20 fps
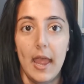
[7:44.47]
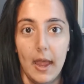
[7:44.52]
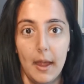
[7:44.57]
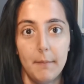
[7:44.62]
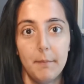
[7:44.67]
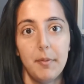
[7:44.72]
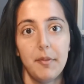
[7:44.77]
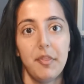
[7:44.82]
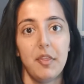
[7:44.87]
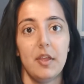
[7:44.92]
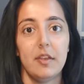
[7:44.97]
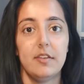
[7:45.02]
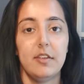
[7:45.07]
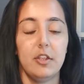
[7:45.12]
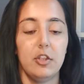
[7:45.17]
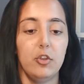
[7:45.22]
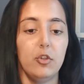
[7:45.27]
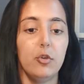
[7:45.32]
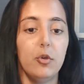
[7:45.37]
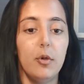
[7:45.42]

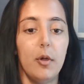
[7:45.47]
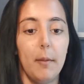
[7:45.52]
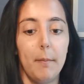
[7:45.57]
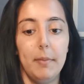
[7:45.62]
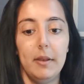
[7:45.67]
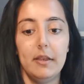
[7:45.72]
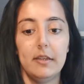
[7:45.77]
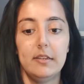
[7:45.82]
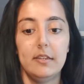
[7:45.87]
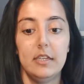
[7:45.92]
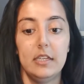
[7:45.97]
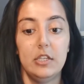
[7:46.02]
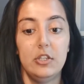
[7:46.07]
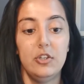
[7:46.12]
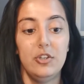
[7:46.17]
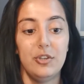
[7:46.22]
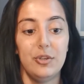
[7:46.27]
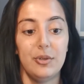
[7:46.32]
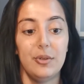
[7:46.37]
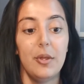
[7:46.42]
empathetic, your ability
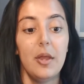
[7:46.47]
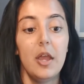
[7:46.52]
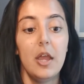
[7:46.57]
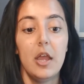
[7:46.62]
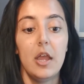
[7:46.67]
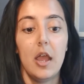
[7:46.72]
to